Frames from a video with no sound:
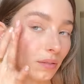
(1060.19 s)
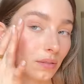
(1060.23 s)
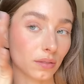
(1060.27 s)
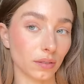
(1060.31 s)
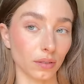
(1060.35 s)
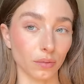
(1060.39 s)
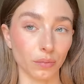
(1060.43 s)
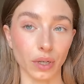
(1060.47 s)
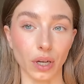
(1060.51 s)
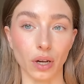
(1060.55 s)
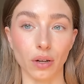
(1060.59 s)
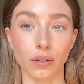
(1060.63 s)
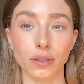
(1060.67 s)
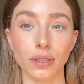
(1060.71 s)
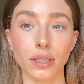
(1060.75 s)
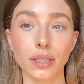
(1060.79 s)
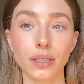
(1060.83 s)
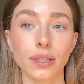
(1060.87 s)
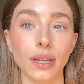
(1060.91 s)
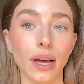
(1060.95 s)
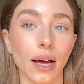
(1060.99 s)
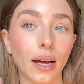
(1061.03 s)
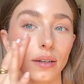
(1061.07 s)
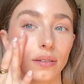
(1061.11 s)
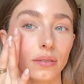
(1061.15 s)
We all need
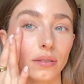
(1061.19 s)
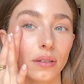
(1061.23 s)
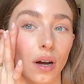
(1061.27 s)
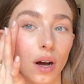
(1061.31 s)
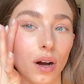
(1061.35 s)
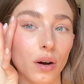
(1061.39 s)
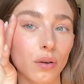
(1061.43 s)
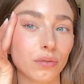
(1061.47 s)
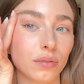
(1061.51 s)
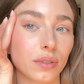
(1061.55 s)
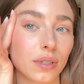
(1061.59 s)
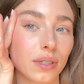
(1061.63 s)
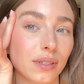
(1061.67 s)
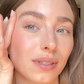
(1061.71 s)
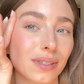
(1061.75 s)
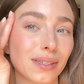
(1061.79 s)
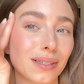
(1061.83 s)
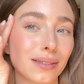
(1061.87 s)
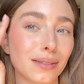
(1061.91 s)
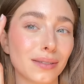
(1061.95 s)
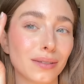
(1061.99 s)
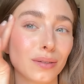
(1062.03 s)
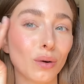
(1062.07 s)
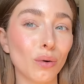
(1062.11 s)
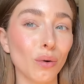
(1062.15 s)
that. Oh, this
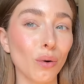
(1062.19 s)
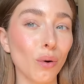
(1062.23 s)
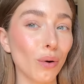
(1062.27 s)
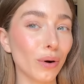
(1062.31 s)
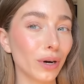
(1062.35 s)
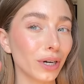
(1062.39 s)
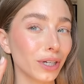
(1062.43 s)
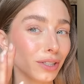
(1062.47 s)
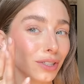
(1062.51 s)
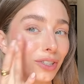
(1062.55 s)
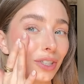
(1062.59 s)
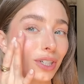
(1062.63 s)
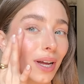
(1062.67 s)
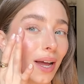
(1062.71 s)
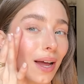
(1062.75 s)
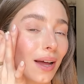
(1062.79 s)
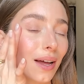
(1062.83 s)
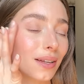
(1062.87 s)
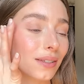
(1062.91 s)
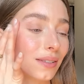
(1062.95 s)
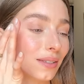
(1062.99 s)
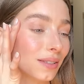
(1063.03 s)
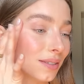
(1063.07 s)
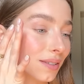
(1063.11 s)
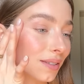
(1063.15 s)
is
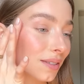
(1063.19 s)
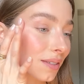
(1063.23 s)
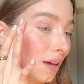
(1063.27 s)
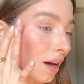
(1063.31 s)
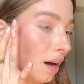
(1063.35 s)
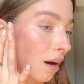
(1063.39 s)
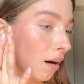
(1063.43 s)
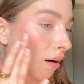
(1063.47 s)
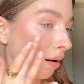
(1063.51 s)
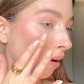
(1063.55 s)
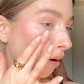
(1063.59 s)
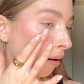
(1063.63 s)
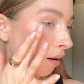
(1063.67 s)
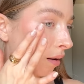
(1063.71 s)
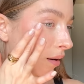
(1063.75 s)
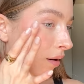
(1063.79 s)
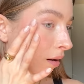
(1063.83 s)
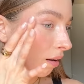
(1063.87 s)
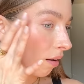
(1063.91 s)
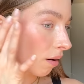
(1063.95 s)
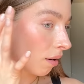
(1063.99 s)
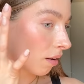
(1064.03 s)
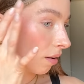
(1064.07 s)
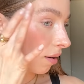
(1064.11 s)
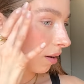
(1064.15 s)
gorgeous.
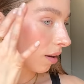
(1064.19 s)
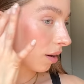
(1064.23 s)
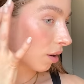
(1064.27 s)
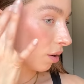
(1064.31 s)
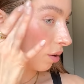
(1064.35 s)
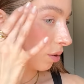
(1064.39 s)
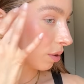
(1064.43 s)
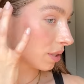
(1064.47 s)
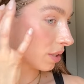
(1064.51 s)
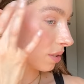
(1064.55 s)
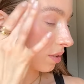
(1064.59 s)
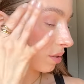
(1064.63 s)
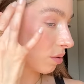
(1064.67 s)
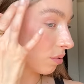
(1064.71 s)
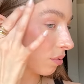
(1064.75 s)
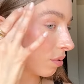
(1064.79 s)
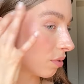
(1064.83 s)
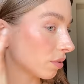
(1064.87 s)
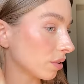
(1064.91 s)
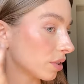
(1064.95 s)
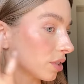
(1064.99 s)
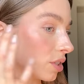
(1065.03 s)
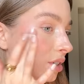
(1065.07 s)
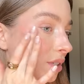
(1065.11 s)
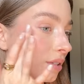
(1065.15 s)
Oh, it's so
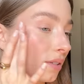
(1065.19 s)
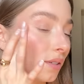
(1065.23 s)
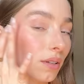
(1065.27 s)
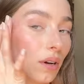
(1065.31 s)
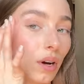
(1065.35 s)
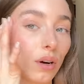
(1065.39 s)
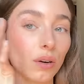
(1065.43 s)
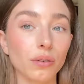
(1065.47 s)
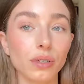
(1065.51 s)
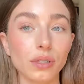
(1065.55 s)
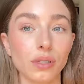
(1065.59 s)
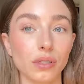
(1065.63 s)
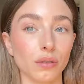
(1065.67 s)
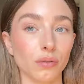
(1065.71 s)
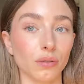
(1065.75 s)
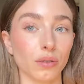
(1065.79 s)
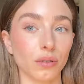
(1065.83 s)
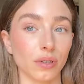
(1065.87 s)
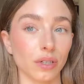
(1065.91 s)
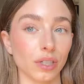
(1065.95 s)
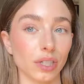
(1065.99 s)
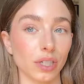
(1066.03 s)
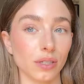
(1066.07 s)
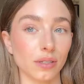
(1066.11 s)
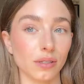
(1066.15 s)
gorgeous. Oh, it's so
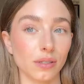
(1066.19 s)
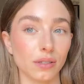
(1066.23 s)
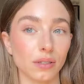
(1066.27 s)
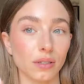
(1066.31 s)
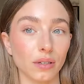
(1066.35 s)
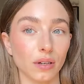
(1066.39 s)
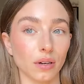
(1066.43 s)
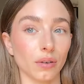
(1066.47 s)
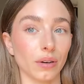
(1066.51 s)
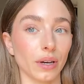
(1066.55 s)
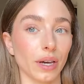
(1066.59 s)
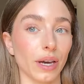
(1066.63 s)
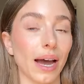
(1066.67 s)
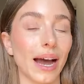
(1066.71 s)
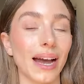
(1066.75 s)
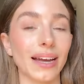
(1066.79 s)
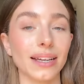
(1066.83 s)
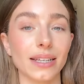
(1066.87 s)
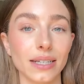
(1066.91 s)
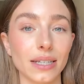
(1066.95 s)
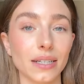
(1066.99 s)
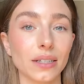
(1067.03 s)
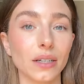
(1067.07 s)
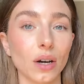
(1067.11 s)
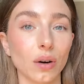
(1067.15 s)
gorgeous. Okay, I
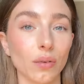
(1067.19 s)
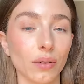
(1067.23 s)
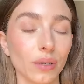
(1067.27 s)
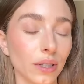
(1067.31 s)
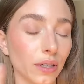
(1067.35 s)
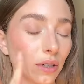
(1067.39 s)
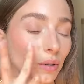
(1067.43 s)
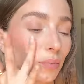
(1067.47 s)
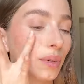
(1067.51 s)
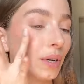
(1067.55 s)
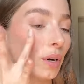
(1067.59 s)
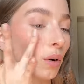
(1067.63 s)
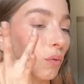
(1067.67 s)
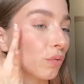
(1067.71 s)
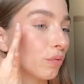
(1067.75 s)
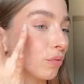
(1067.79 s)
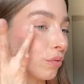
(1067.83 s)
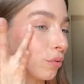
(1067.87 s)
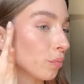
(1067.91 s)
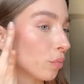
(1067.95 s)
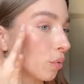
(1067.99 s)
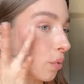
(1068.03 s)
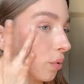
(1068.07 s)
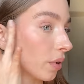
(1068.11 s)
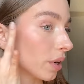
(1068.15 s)
did go a little bit
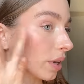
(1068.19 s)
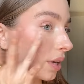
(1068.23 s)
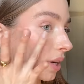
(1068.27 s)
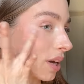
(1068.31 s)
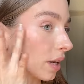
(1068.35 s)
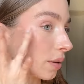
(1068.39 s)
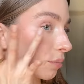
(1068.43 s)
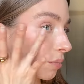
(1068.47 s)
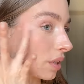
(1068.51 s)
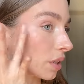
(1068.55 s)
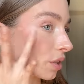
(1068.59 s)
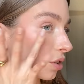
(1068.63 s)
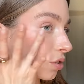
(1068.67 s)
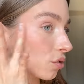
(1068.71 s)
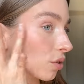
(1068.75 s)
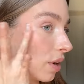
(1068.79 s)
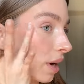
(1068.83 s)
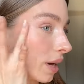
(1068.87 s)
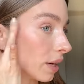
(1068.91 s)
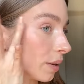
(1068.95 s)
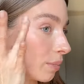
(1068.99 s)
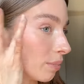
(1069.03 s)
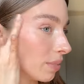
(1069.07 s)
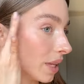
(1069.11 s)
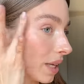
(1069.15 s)
overboard. I'm going to try
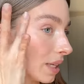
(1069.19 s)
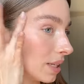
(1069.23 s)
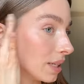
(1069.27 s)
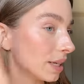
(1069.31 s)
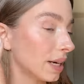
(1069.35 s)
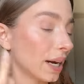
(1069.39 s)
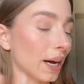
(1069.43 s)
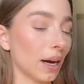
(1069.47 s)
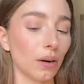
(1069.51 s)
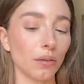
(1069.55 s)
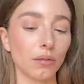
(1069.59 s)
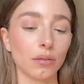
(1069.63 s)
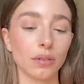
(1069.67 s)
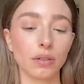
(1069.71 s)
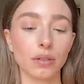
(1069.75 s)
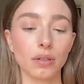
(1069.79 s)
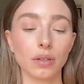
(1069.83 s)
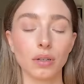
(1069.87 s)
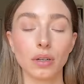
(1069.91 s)
to blend it out.